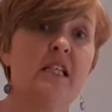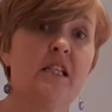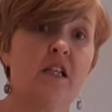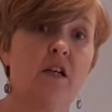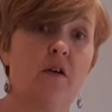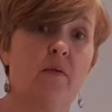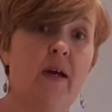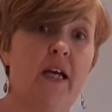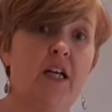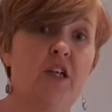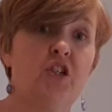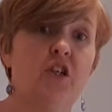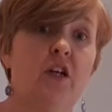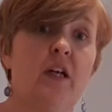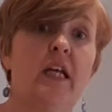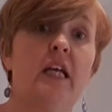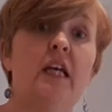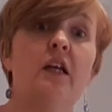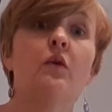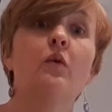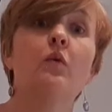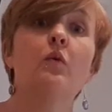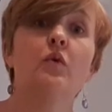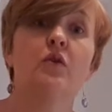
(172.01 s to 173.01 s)
direction
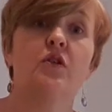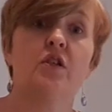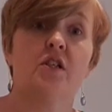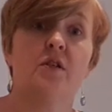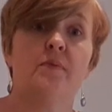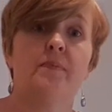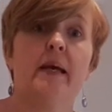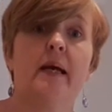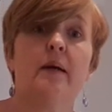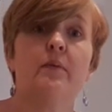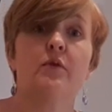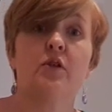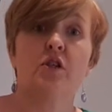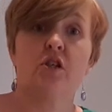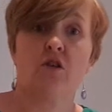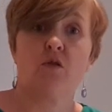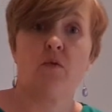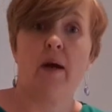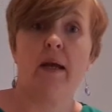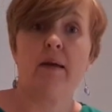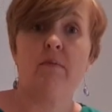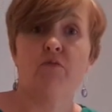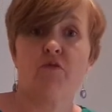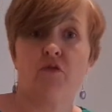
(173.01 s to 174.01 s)
in order to be able to
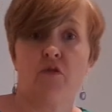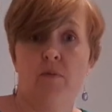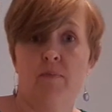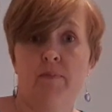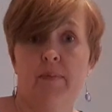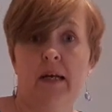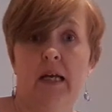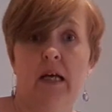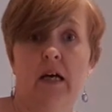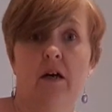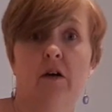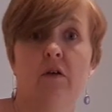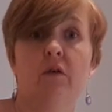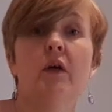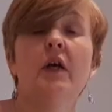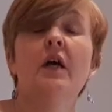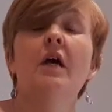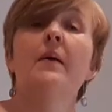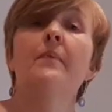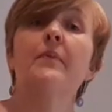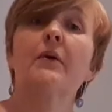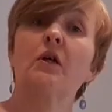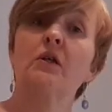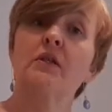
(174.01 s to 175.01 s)
scrape from below,
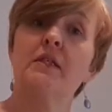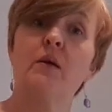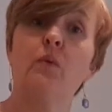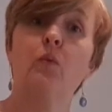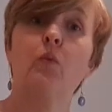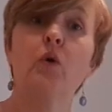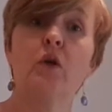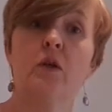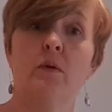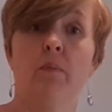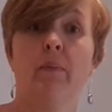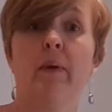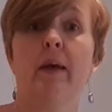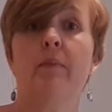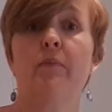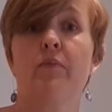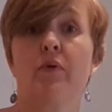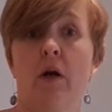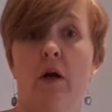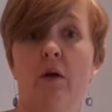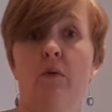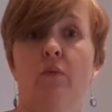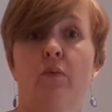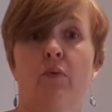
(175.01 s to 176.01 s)
because it wouldn't be
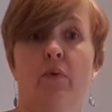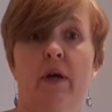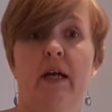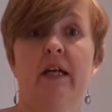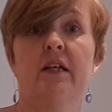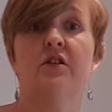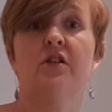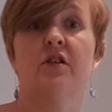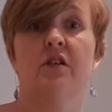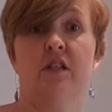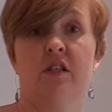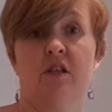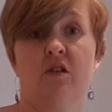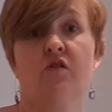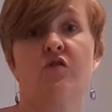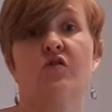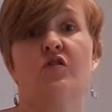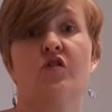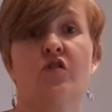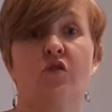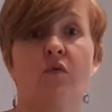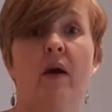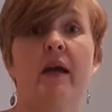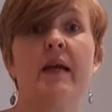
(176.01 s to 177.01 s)
appropriate to
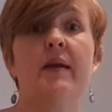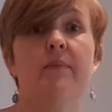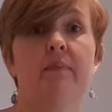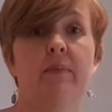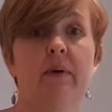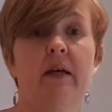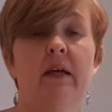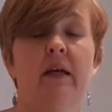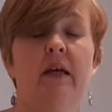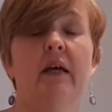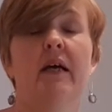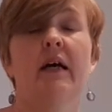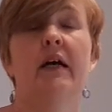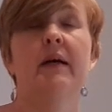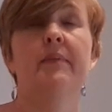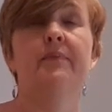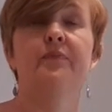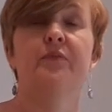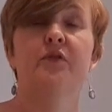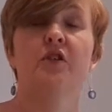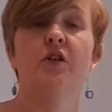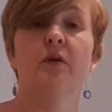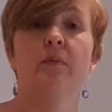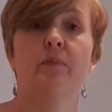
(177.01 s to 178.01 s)
scrape
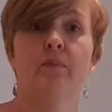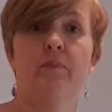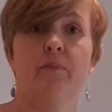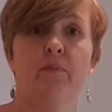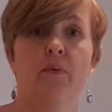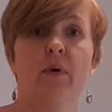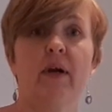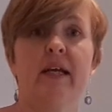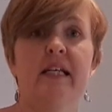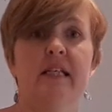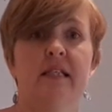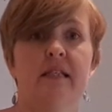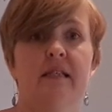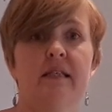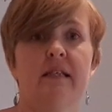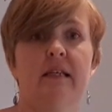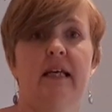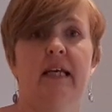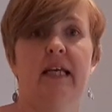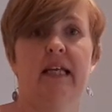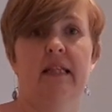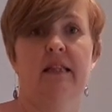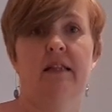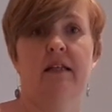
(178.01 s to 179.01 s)
to brace
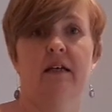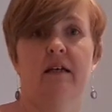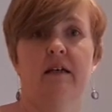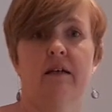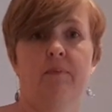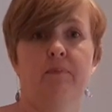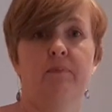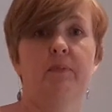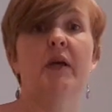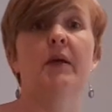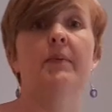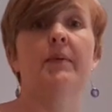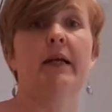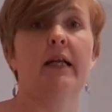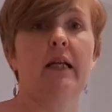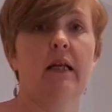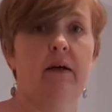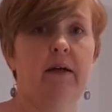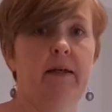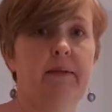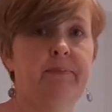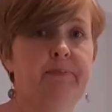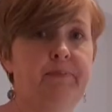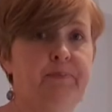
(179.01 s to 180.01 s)
in the pubic
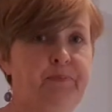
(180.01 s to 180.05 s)
line.